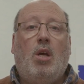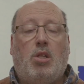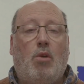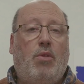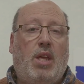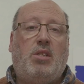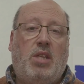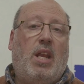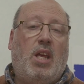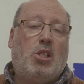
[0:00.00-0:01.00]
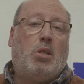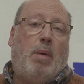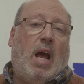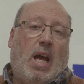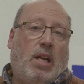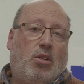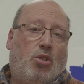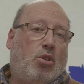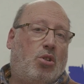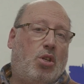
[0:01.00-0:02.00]
So this then expands
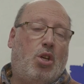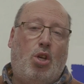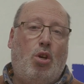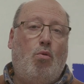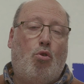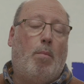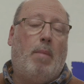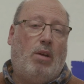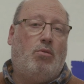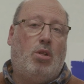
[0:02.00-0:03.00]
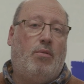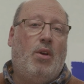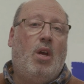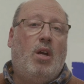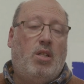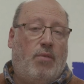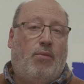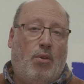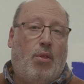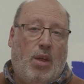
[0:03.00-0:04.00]
just the huge amount of
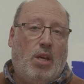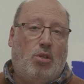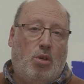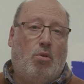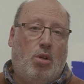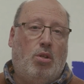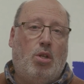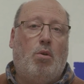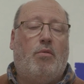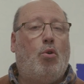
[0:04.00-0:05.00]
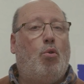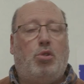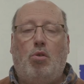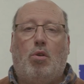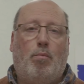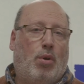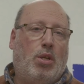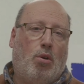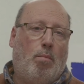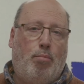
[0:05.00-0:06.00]
different things you can do. Of course, you can
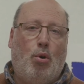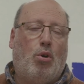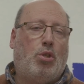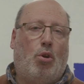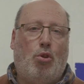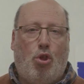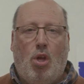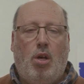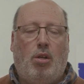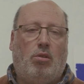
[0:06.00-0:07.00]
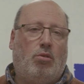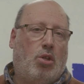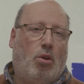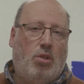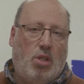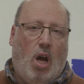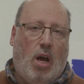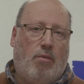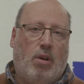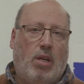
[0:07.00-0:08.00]
print on books, on journals, on
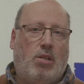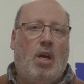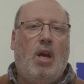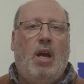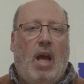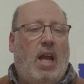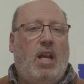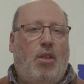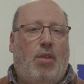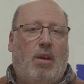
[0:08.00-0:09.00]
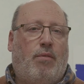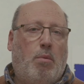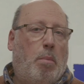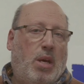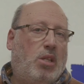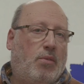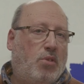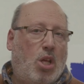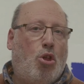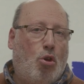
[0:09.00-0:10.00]
diaries, anything from a piece of
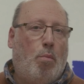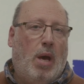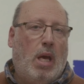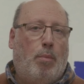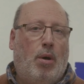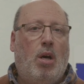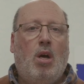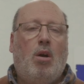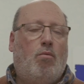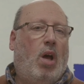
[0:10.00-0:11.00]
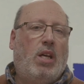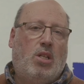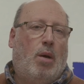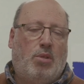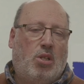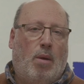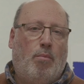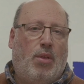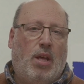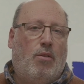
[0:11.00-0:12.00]
tissue paper right up to
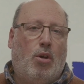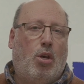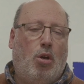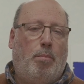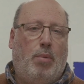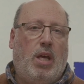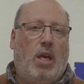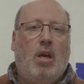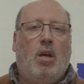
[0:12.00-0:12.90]
something that could be,